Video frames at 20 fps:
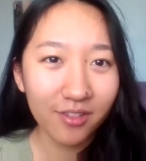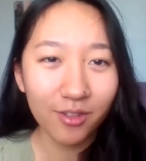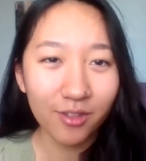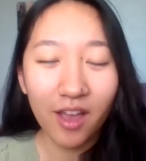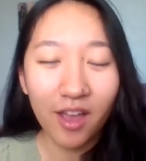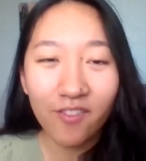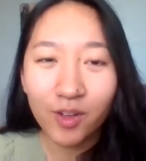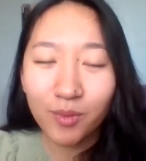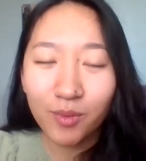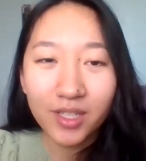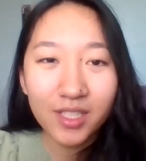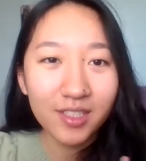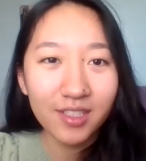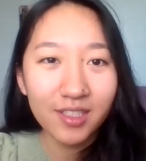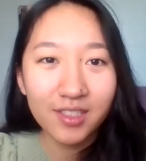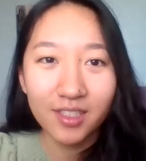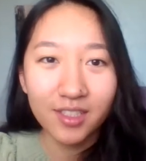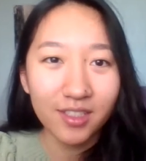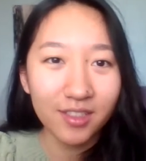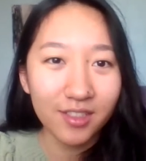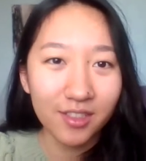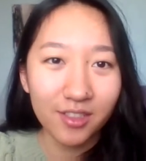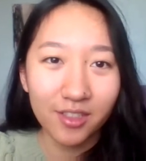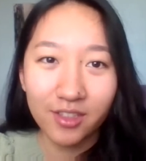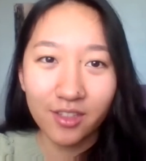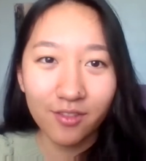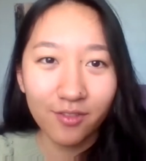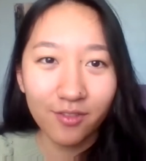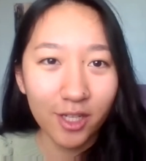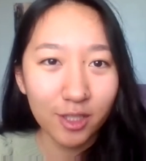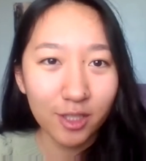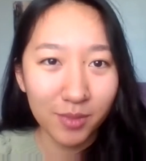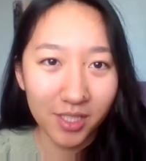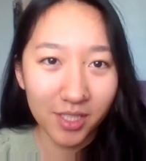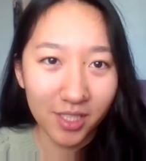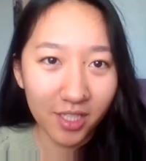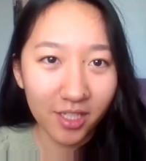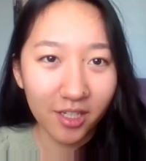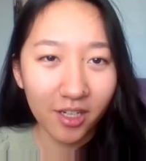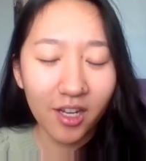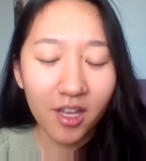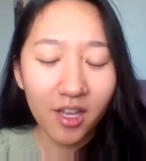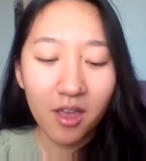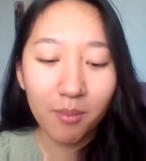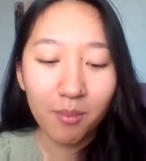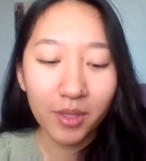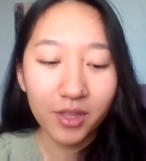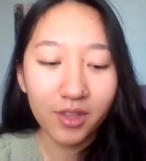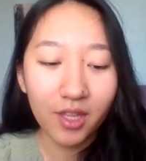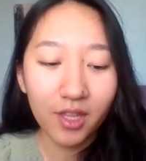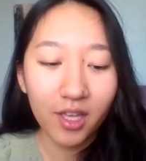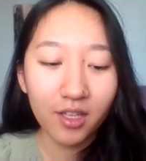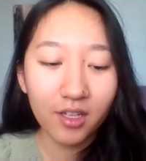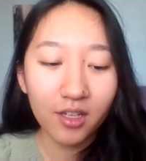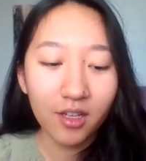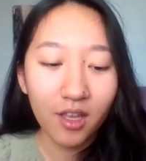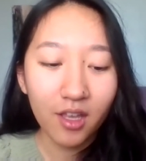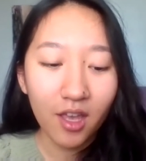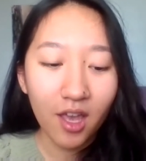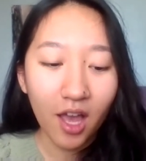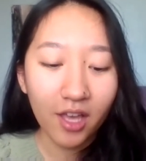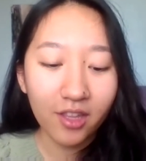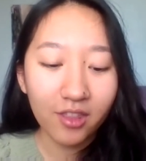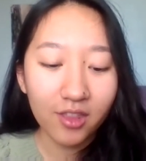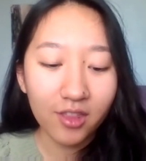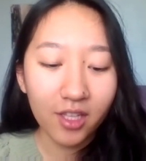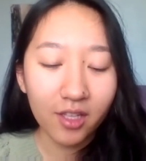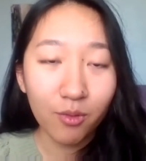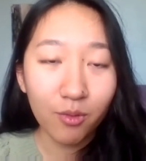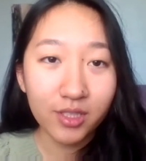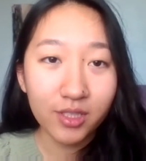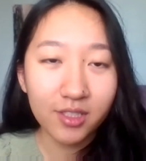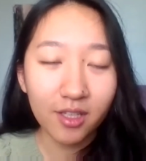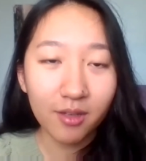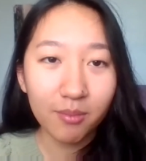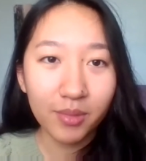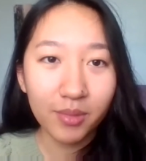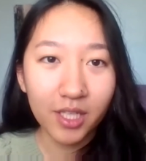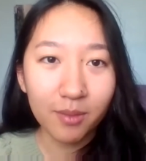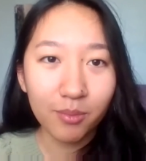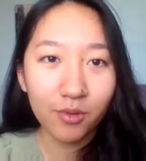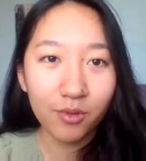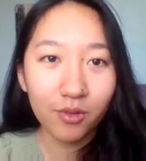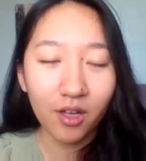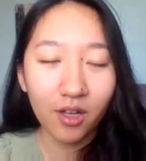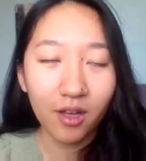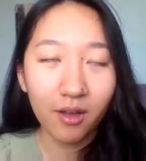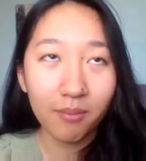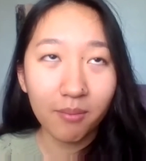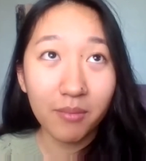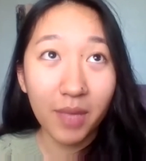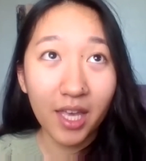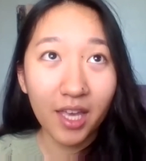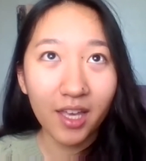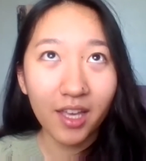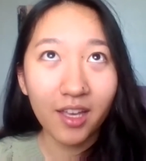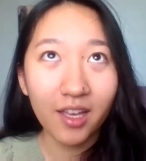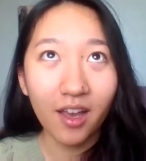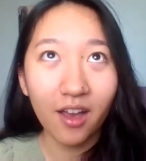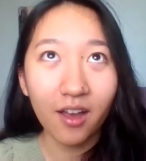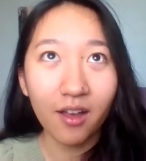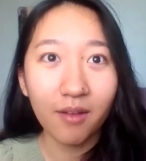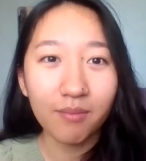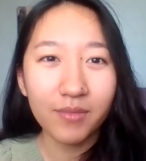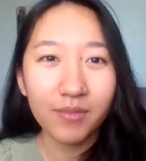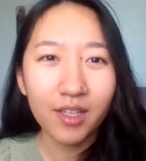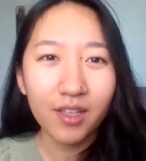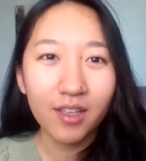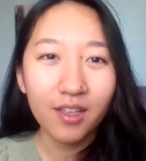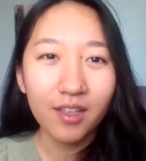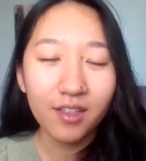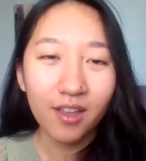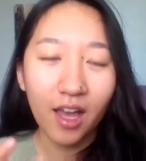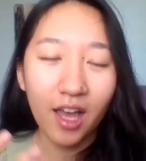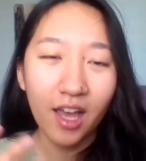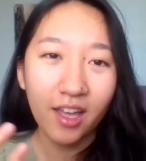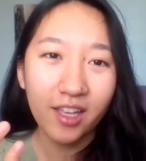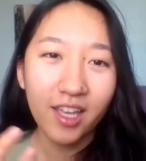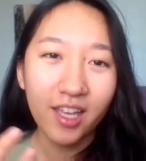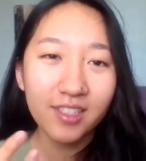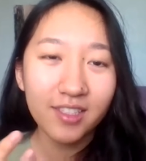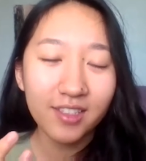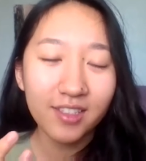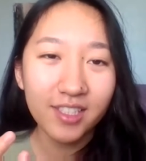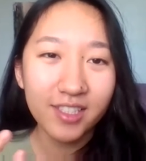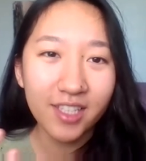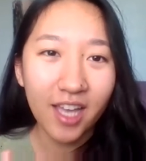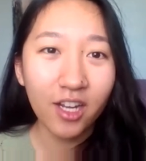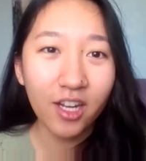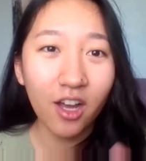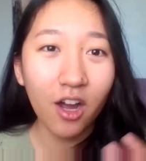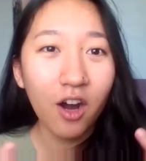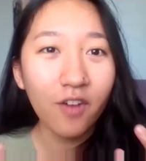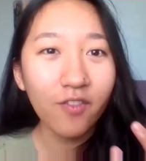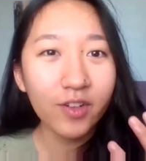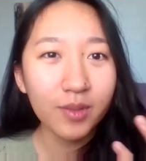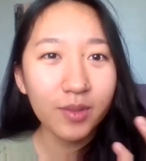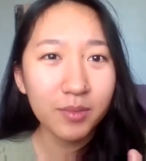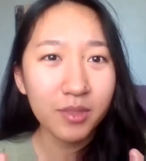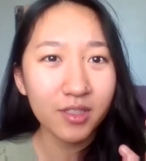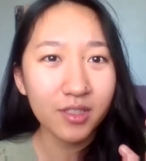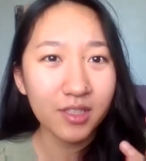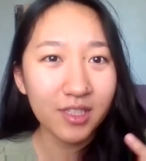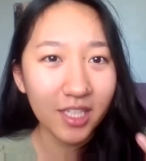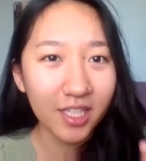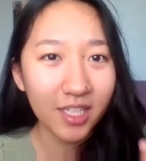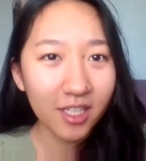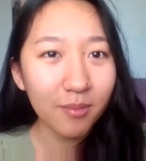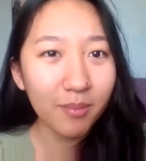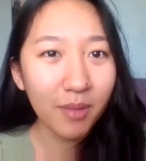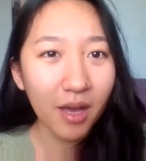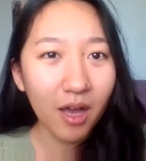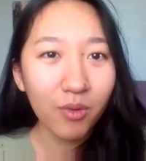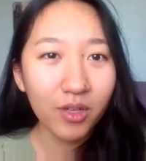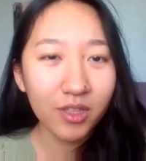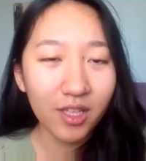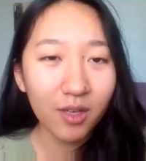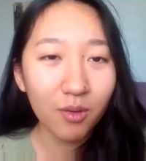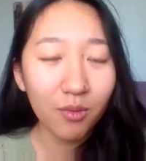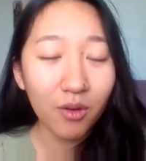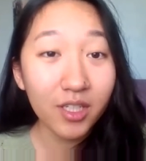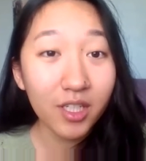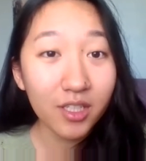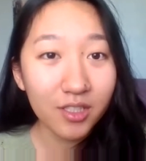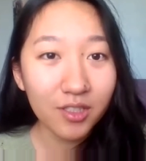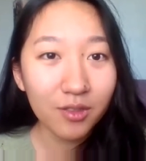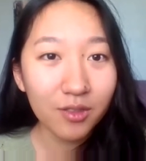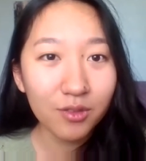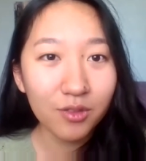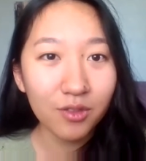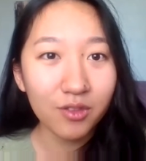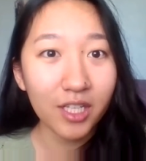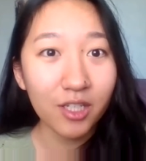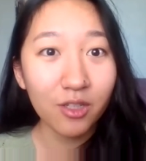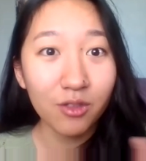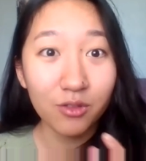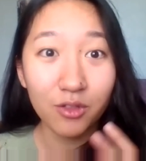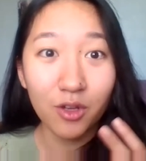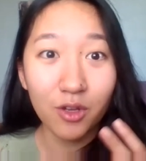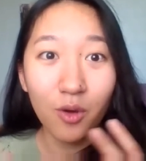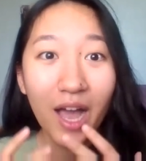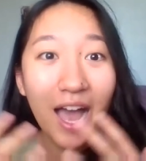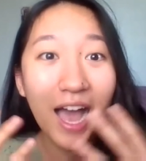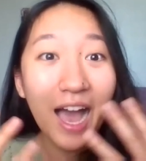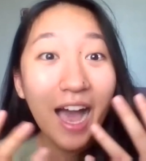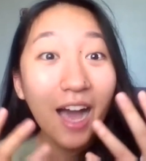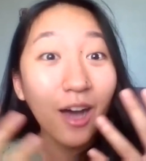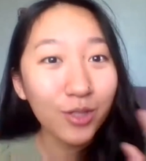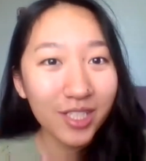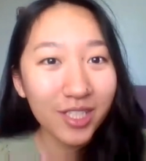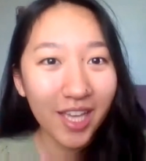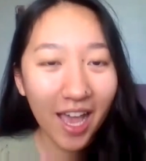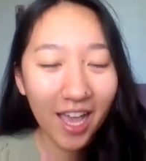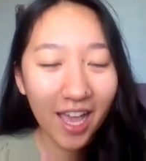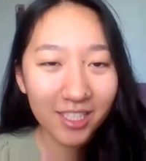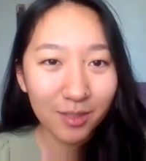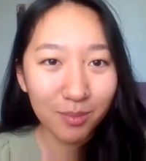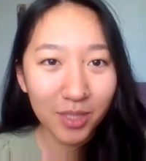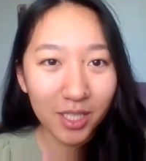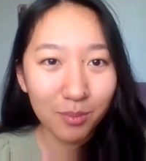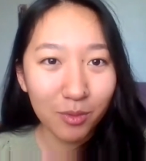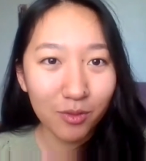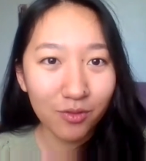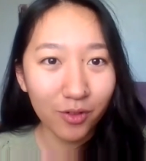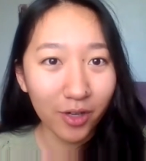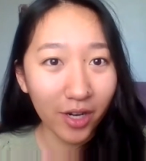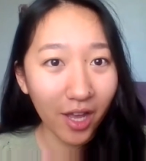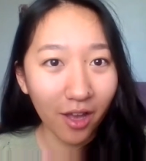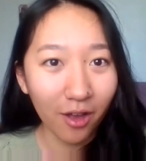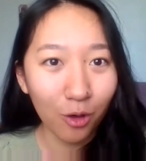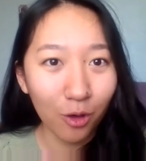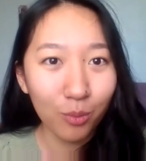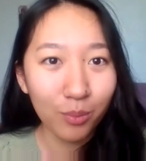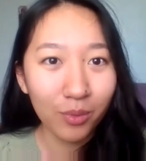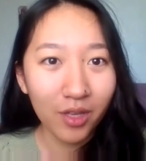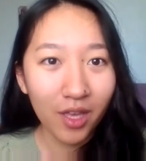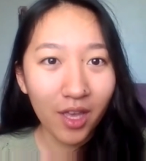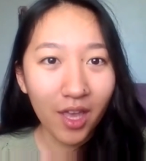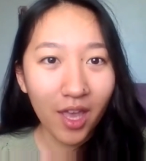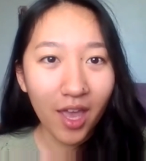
So everyone does it in their freshman year. But then I think what some people I guess it's kind of hard for them to think about what they want to do, so they don't know how to ask people for help.